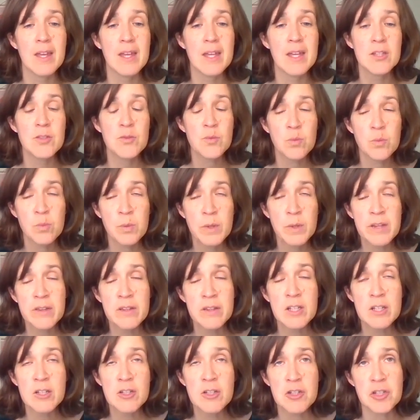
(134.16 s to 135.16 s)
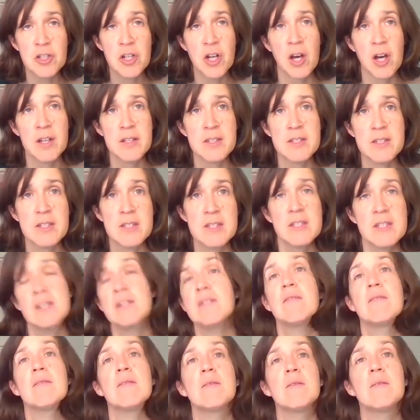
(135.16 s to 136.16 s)
it's really just,
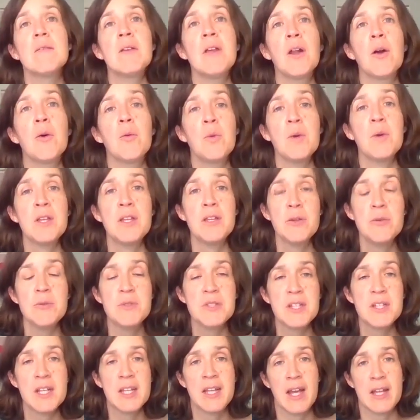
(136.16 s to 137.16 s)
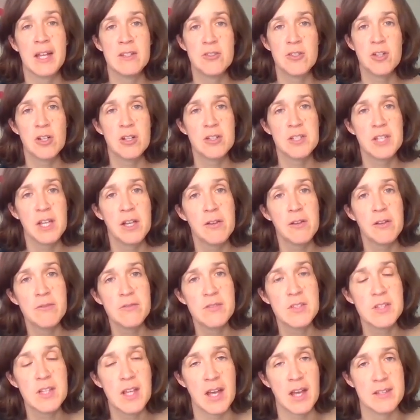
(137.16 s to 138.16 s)
we use it against
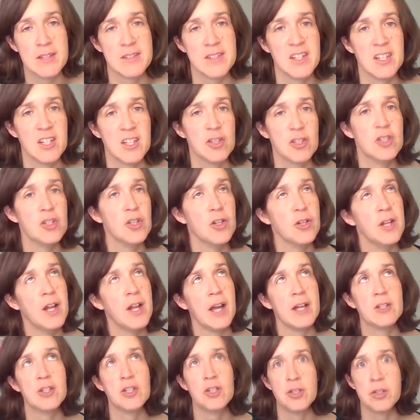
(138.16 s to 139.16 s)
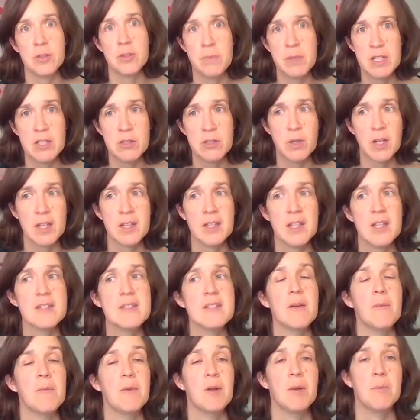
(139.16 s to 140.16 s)
ourselves as like I should be doing
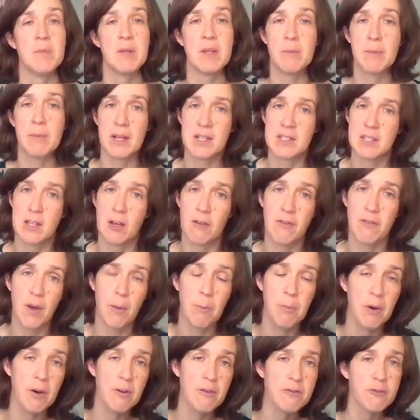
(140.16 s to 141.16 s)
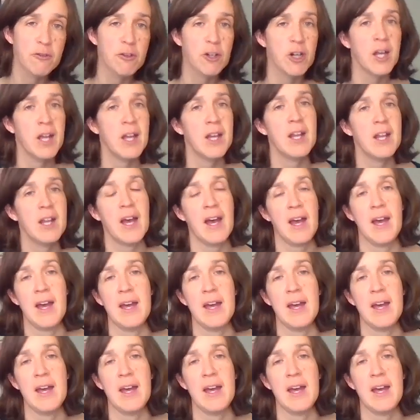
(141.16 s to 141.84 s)
this. I'm going to beat myself up over it.